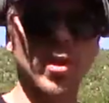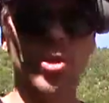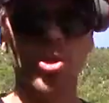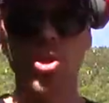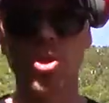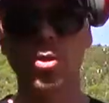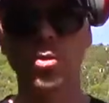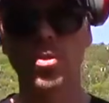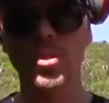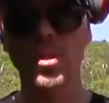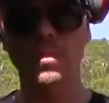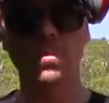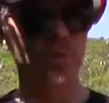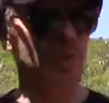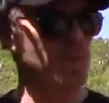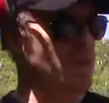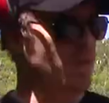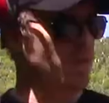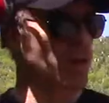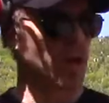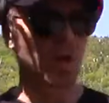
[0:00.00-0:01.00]
going to shoot something
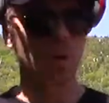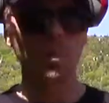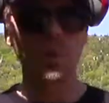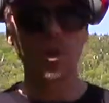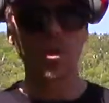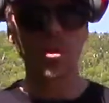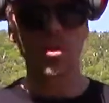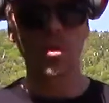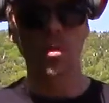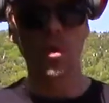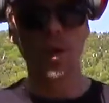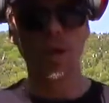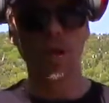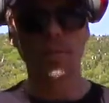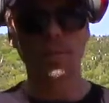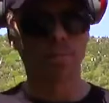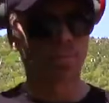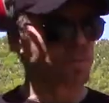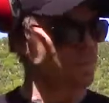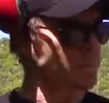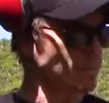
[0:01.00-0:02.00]
700 meters away.
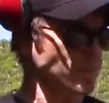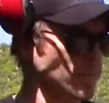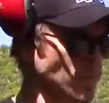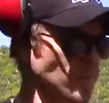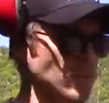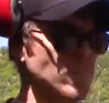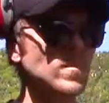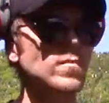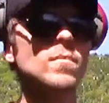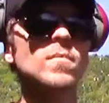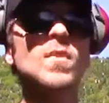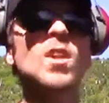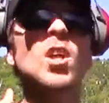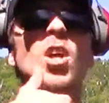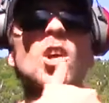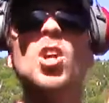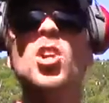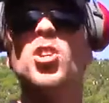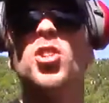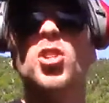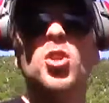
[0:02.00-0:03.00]

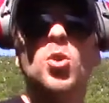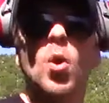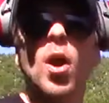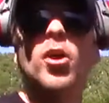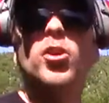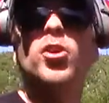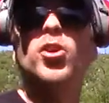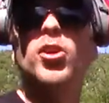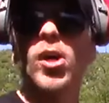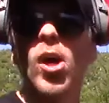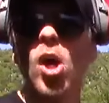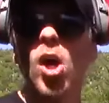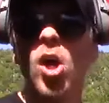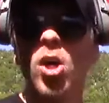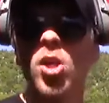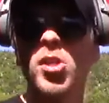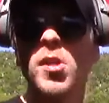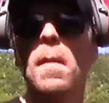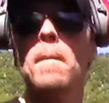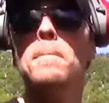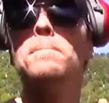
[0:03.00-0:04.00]
200
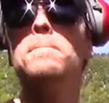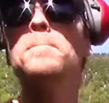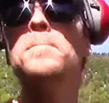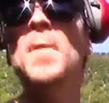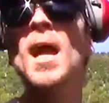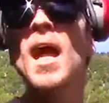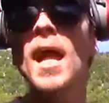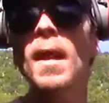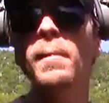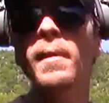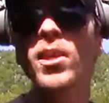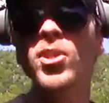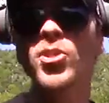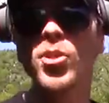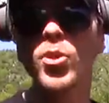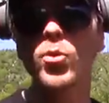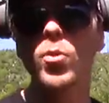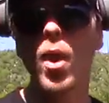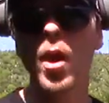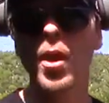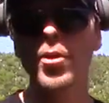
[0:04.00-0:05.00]
yards, maybe
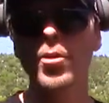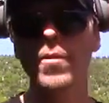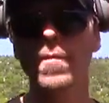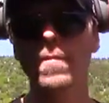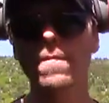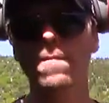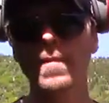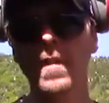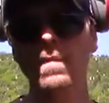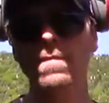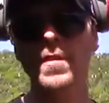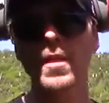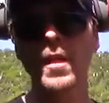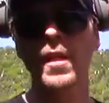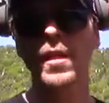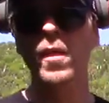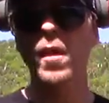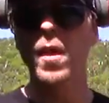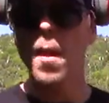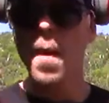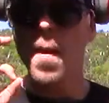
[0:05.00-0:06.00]

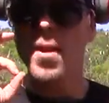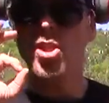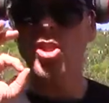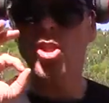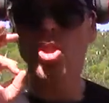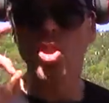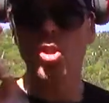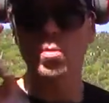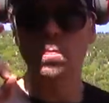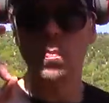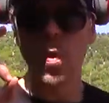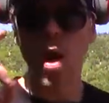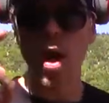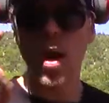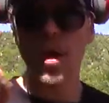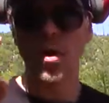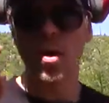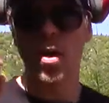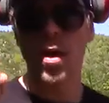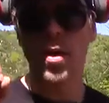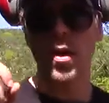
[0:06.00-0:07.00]
250,
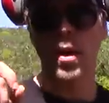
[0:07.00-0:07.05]
spot on.